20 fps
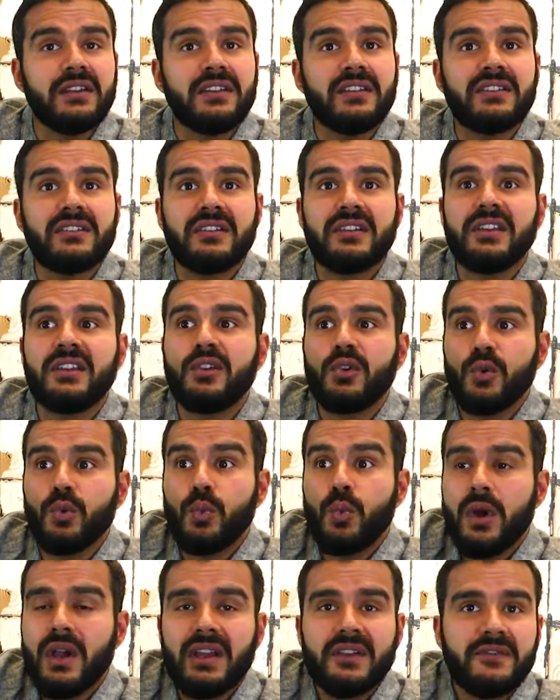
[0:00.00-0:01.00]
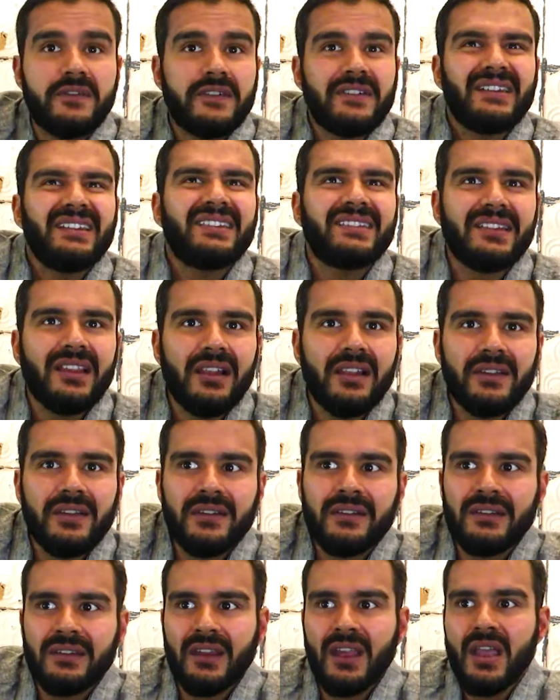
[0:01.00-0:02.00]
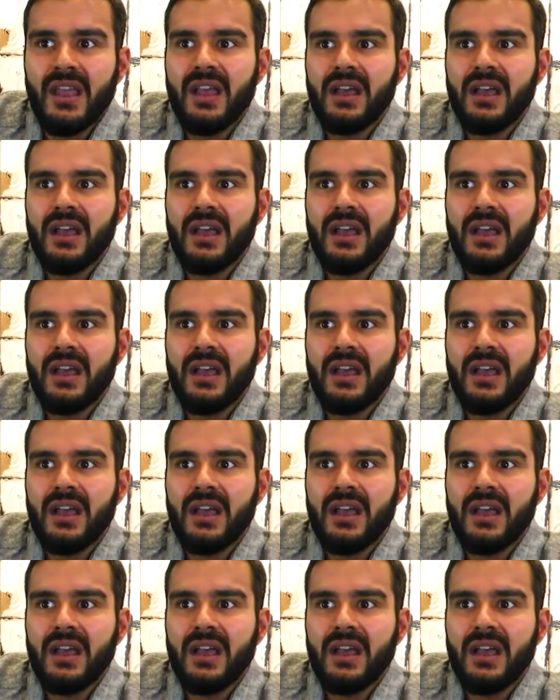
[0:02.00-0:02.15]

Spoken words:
industry, who worked for resellers,